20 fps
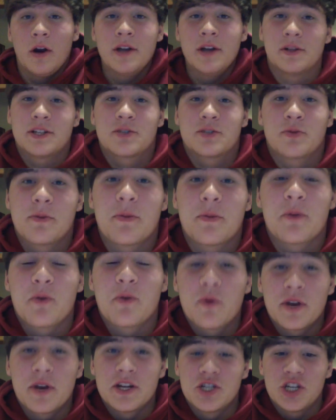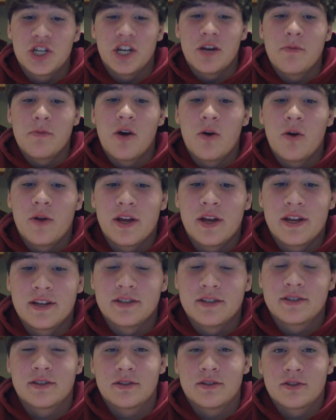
Let's remember what a GMO is.